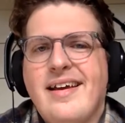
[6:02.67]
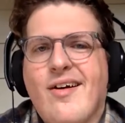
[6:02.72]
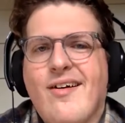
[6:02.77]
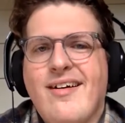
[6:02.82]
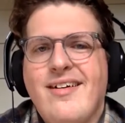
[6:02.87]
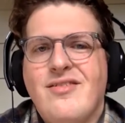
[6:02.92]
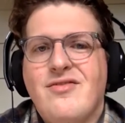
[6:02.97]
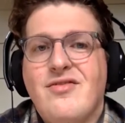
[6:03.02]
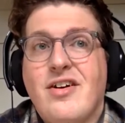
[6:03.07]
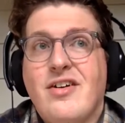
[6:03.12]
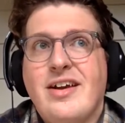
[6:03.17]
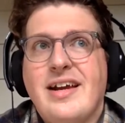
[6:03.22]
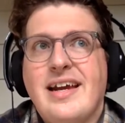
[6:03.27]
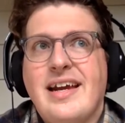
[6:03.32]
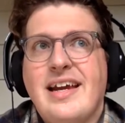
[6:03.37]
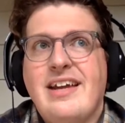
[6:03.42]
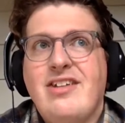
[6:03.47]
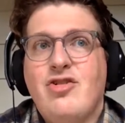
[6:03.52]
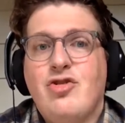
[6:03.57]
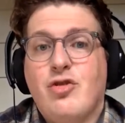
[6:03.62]
aren't very
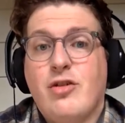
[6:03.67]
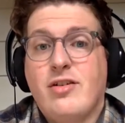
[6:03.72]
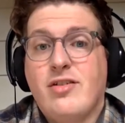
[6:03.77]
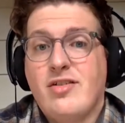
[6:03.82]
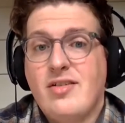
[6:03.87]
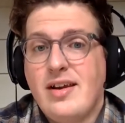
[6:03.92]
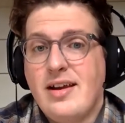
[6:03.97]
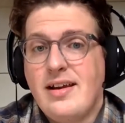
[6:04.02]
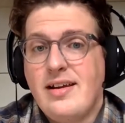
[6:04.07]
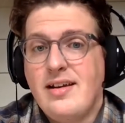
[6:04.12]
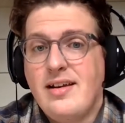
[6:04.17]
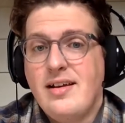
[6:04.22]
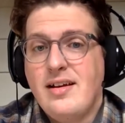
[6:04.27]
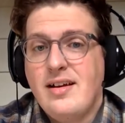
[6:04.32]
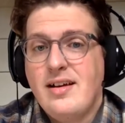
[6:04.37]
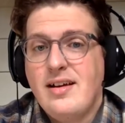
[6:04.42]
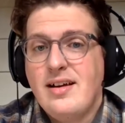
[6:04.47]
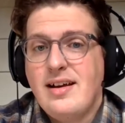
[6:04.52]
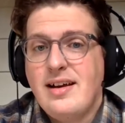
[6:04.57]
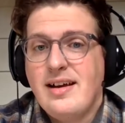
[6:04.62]
interested
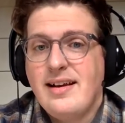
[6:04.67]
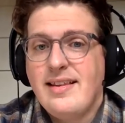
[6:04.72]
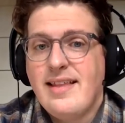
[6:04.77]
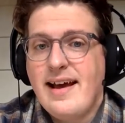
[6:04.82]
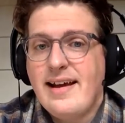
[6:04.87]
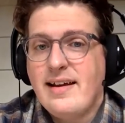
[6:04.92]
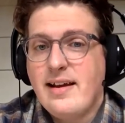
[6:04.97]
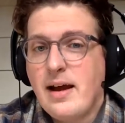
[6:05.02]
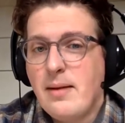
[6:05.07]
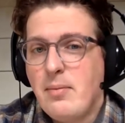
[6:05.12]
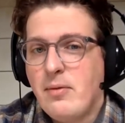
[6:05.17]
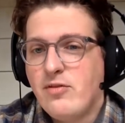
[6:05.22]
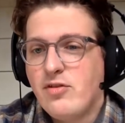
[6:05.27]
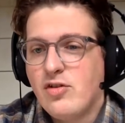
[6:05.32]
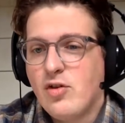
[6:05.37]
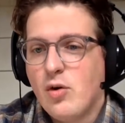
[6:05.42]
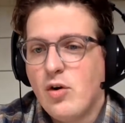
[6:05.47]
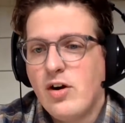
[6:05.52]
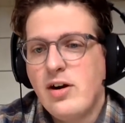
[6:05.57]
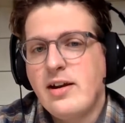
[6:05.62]
in that type of
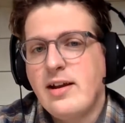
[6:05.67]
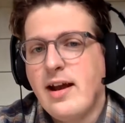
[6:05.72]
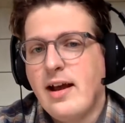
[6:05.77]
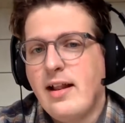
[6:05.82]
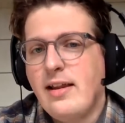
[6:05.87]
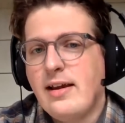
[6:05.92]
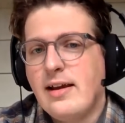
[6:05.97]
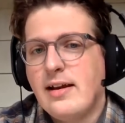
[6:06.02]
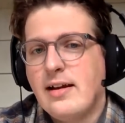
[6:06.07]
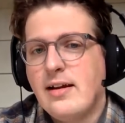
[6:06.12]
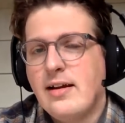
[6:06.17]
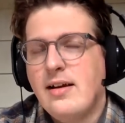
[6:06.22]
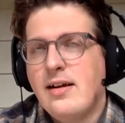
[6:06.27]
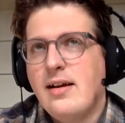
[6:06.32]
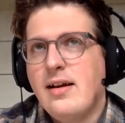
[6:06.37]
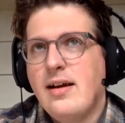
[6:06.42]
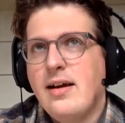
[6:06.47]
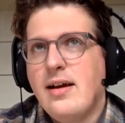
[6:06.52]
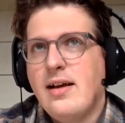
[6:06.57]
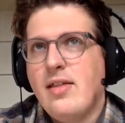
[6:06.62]
storytelling
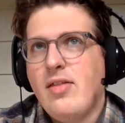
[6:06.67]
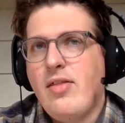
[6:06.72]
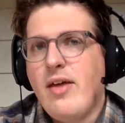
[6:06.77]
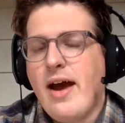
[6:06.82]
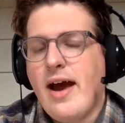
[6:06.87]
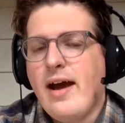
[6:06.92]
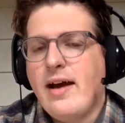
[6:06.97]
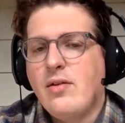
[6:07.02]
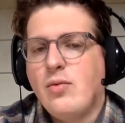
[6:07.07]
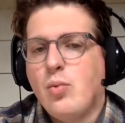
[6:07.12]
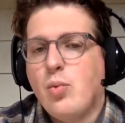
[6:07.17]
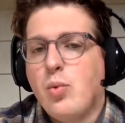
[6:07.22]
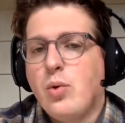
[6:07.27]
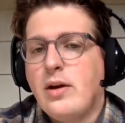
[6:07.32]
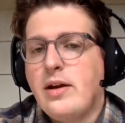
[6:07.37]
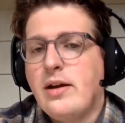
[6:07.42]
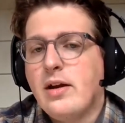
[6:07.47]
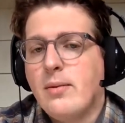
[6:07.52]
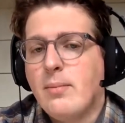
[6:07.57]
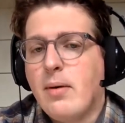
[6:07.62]
that
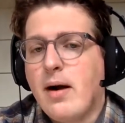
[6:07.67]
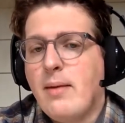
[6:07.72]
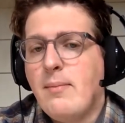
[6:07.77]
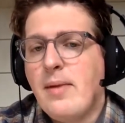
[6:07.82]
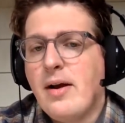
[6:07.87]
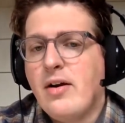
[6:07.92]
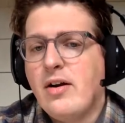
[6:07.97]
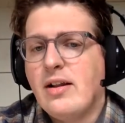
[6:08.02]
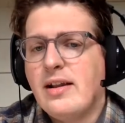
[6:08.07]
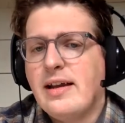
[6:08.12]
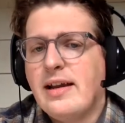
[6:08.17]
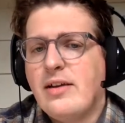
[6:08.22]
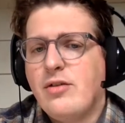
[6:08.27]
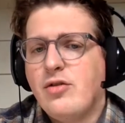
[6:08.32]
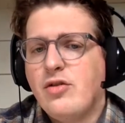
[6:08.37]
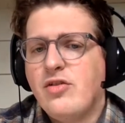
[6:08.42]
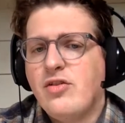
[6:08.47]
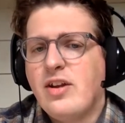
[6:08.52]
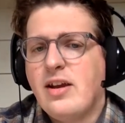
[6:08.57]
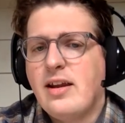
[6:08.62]
we are primarily
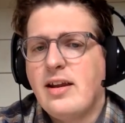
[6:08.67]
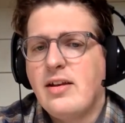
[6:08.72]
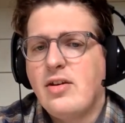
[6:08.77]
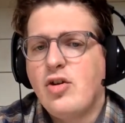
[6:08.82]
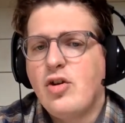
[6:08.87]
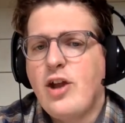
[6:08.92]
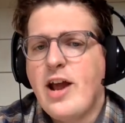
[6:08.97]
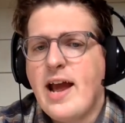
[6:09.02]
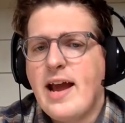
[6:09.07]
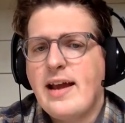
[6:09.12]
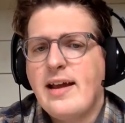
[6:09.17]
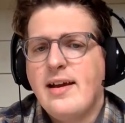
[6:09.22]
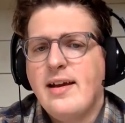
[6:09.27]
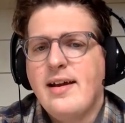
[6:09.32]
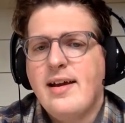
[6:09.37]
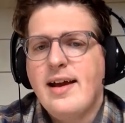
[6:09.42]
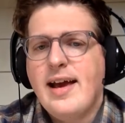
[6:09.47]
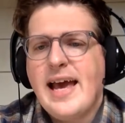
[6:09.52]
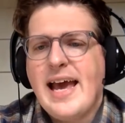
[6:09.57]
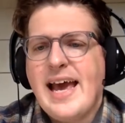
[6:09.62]
interested in today.
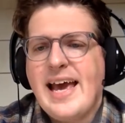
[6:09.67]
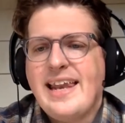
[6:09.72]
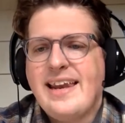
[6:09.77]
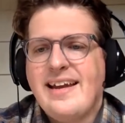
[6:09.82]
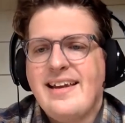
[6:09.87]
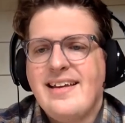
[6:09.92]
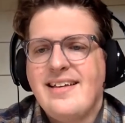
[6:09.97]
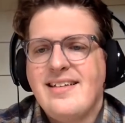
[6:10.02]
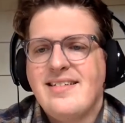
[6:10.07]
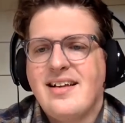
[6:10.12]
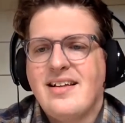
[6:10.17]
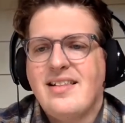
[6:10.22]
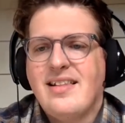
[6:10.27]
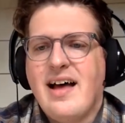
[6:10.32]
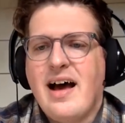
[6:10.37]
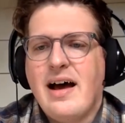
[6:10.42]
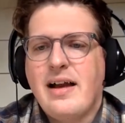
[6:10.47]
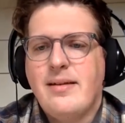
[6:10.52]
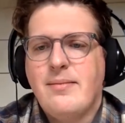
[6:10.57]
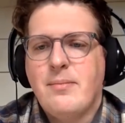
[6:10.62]
And it is a
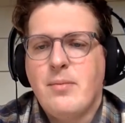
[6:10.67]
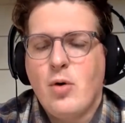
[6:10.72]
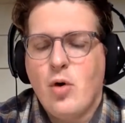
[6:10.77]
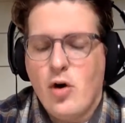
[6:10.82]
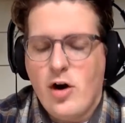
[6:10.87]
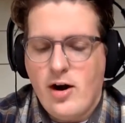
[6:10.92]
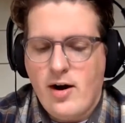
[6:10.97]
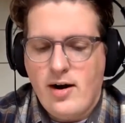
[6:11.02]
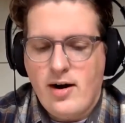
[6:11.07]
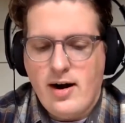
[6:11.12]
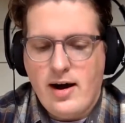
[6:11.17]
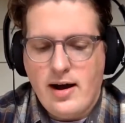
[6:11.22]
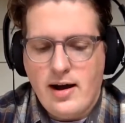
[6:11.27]
lot more